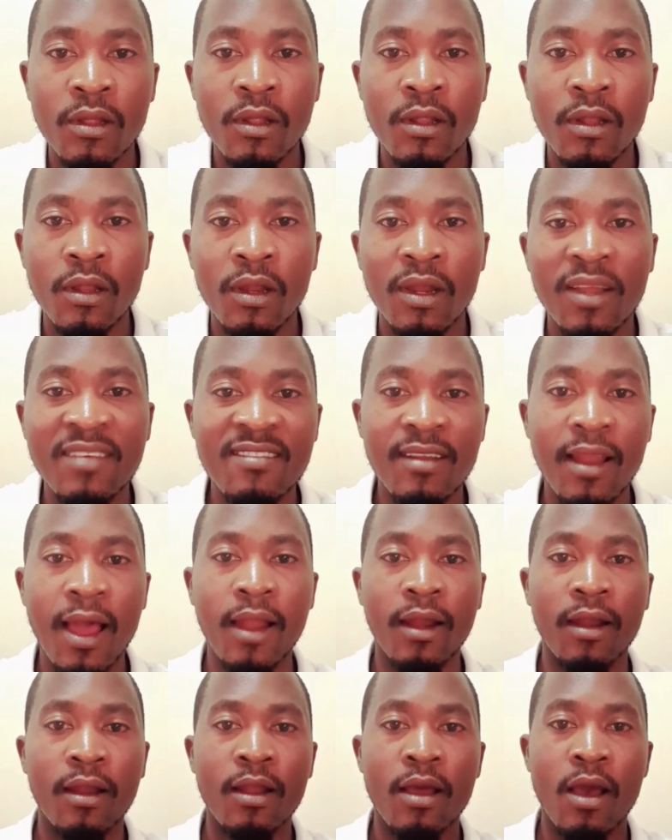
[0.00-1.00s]
Let's
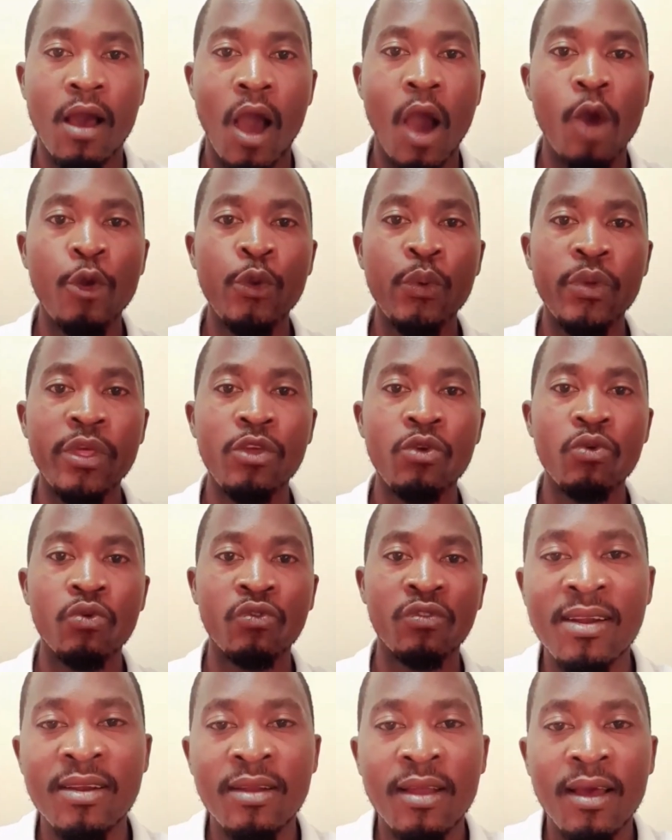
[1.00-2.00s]
learn how do we use
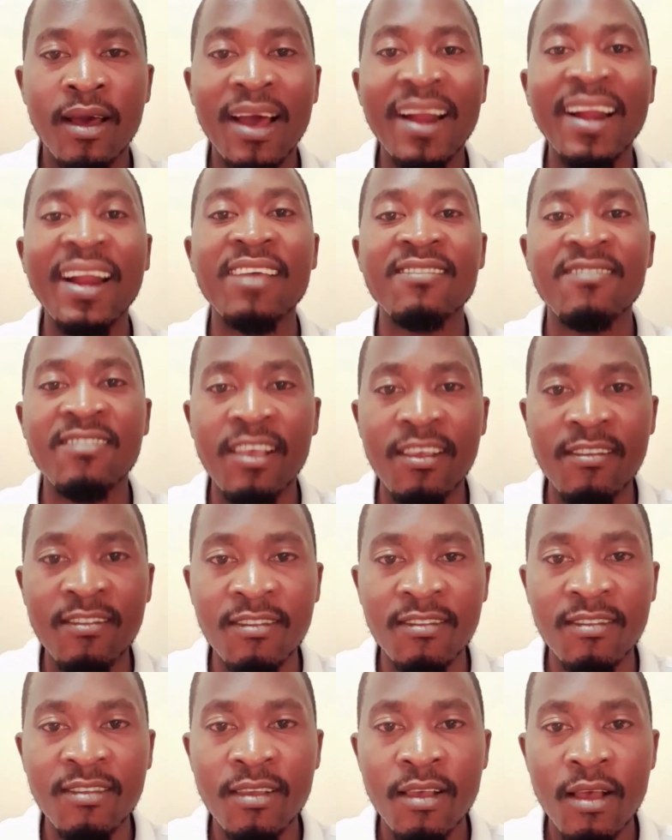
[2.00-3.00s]

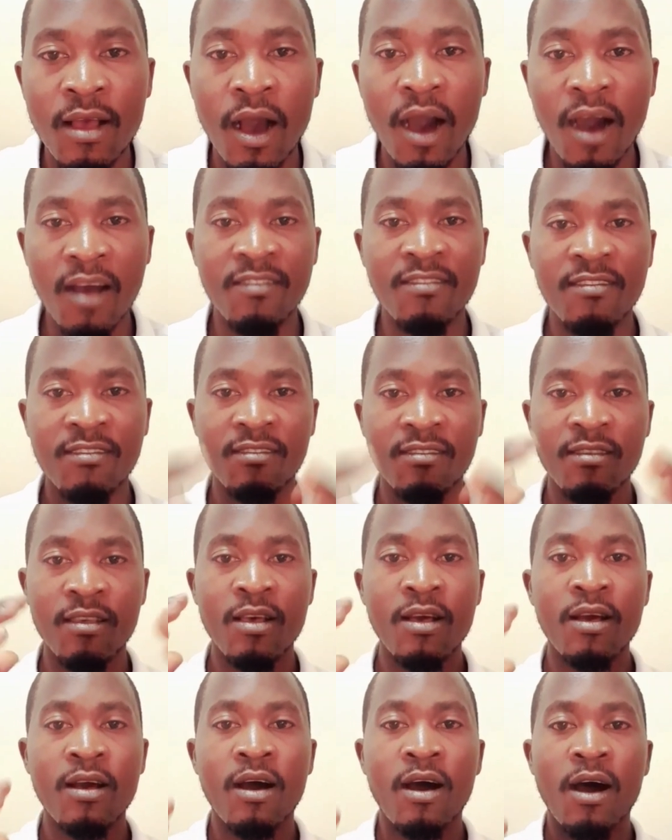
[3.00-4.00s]
RICES as
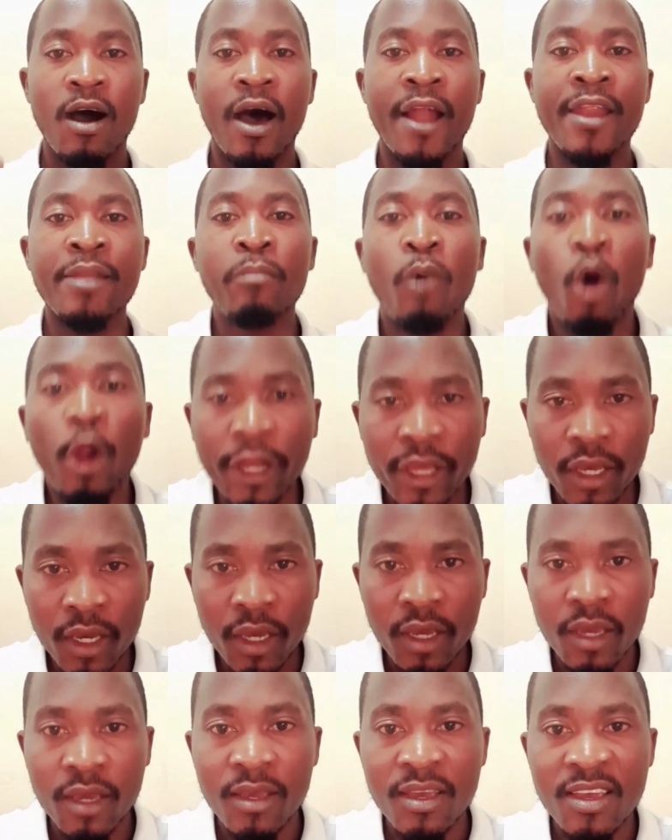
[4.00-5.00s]
a mnemonic
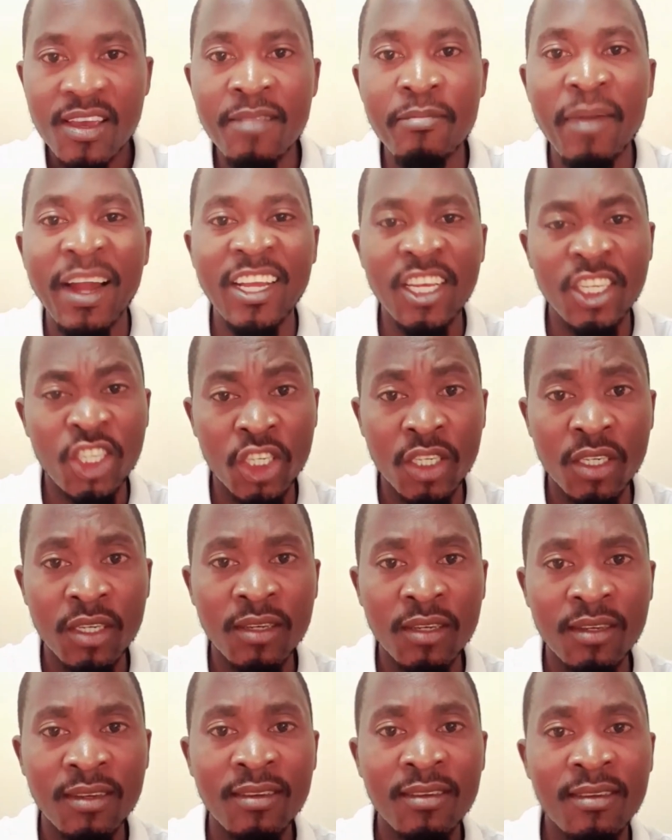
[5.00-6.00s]
in managing
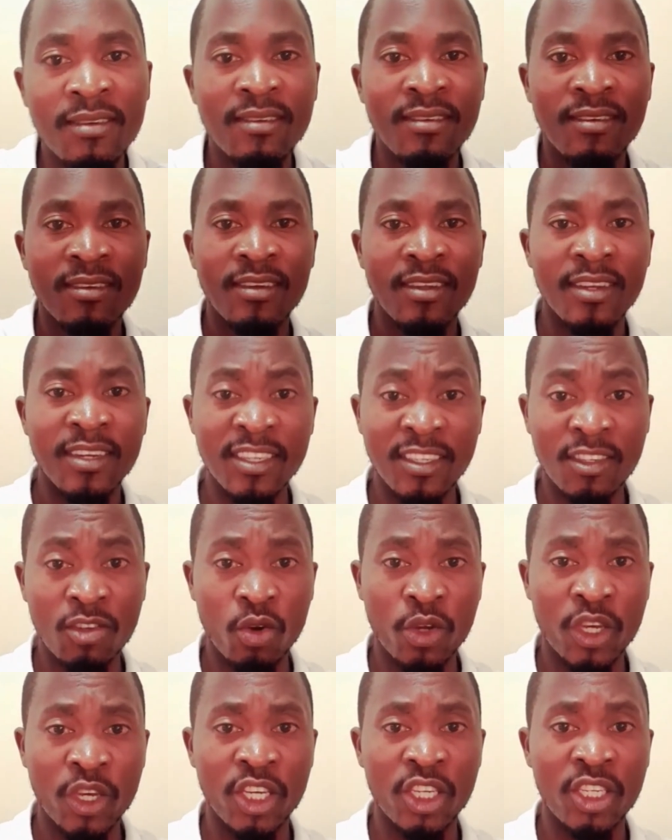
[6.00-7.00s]

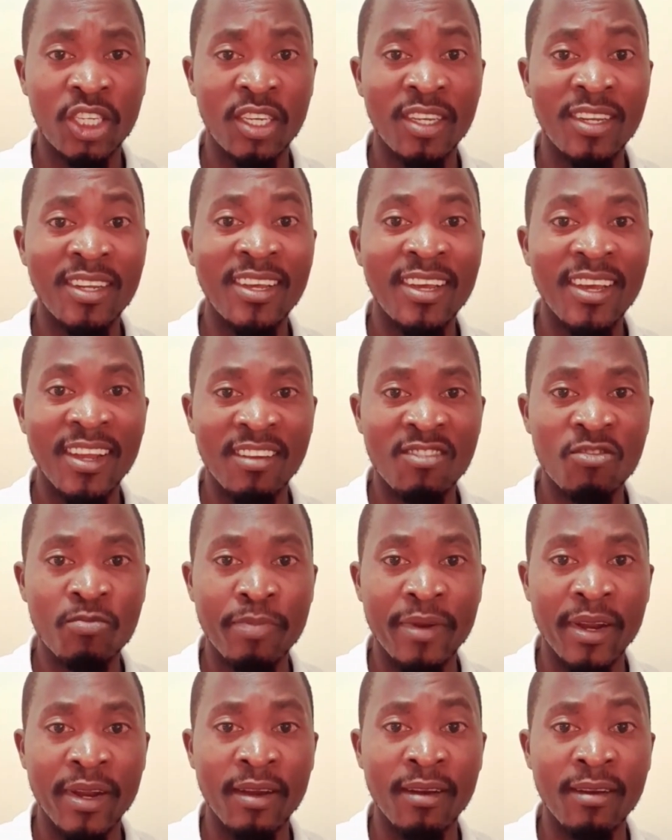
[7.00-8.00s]
dislocation and
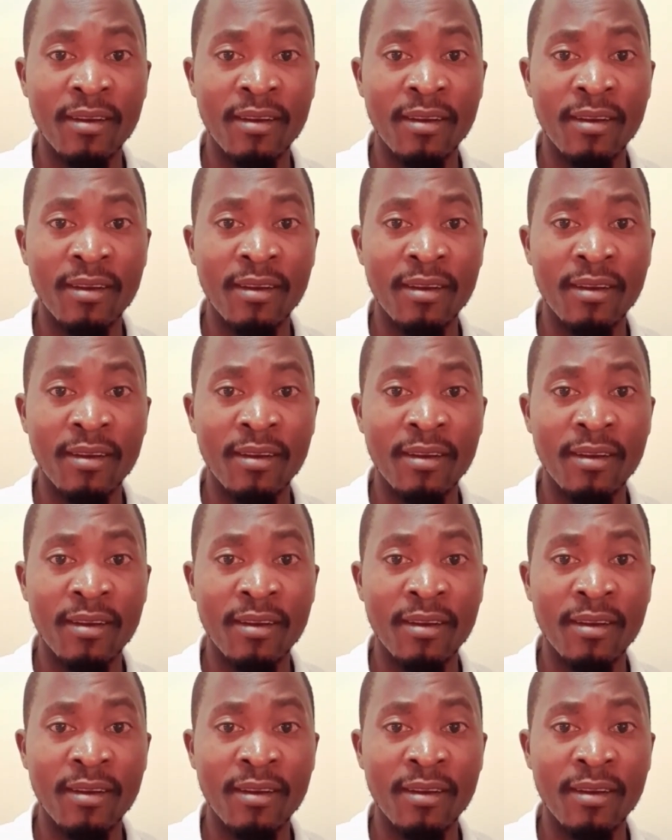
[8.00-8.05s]
sprain.